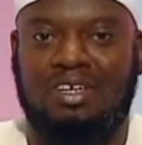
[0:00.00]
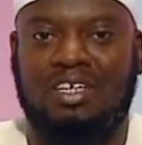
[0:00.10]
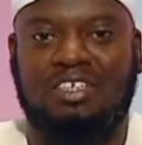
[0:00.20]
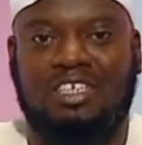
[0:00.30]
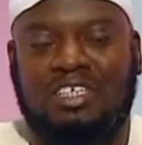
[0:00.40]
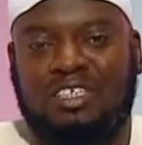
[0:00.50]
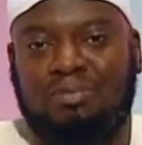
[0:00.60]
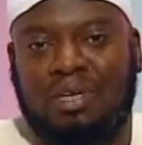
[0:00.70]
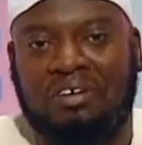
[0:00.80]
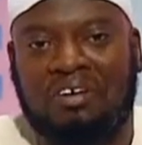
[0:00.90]
In shitta
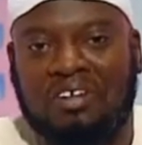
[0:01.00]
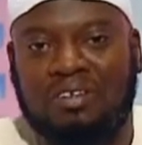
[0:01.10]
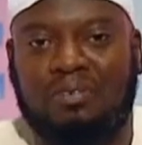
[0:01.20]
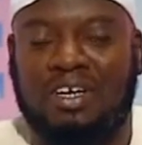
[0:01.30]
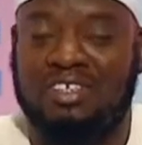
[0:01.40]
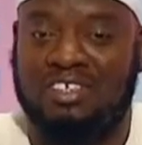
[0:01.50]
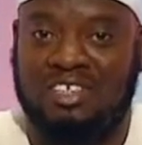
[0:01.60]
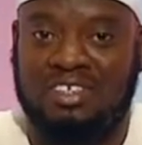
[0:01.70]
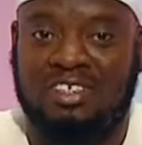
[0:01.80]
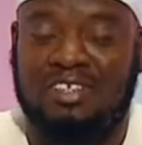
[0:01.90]
bikran wa in
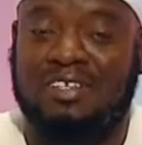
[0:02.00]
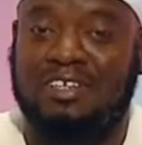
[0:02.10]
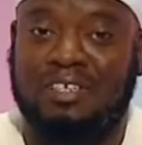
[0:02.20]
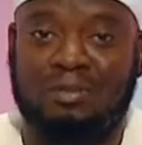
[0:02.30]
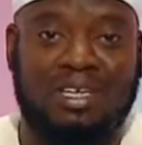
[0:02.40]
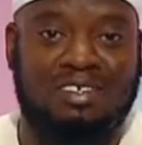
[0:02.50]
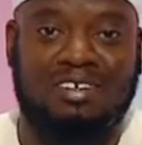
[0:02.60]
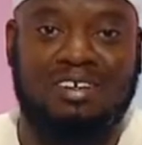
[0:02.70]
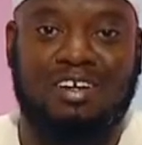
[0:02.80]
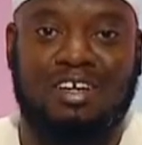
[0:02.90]
shitta thayyiban.
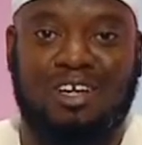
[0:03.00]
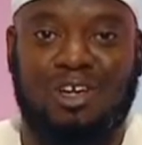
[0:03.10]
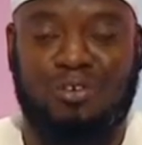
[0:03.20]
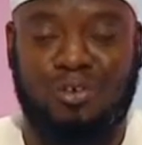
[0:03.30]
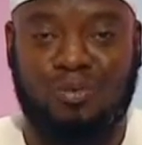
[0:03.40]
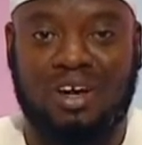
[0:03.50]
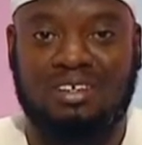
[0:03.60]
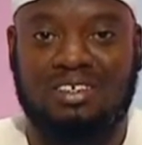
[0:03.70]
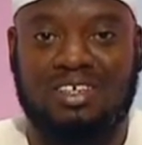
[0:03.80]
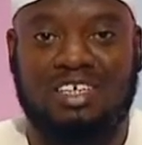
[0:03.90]
If you
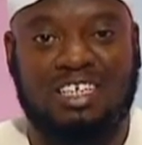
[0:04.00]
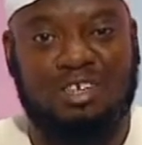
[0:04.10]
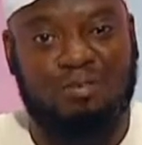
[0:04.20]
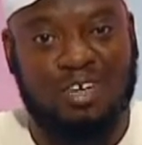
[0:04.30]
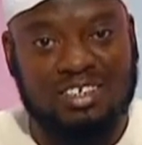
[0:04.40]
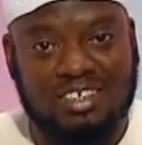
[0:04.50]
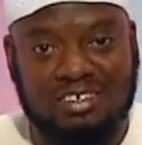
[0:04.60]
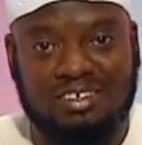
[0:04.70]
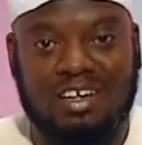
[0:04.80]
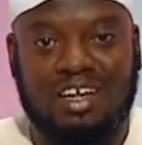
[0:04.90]
want, there's a
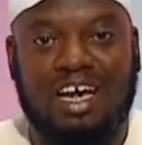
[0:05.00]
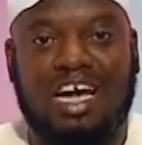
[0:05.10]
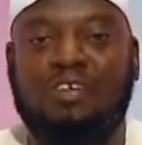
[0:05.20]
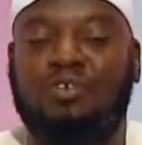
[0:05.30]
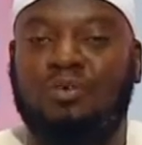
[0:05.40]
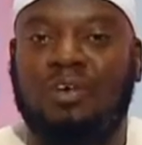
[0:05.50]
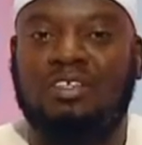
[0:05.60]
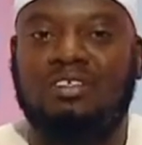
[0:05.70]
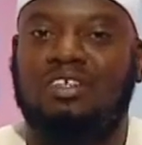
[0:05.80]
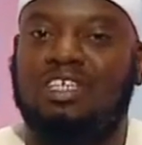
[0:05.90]
virgin, and if you
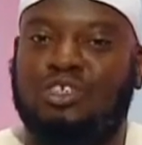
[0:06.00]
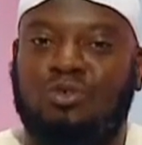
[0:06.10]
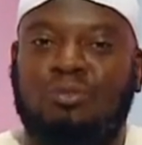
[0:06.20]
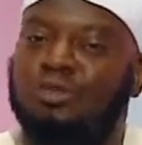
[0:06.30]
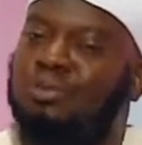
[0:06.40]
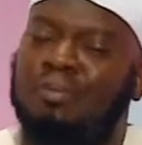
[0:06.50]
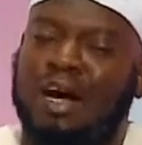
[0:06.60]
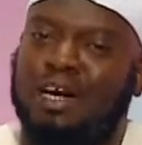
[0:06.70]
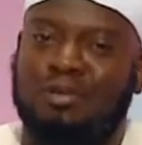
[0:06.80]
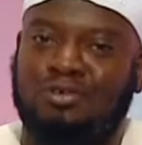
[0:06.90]
want, there's a woman who's been
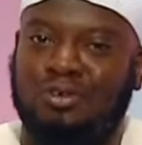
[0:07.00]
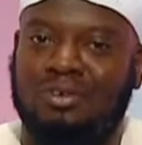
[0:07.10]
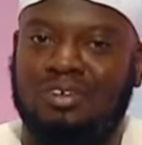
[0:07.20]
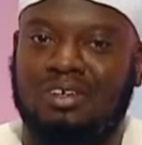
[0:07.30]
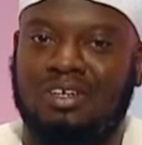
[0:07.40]
married before.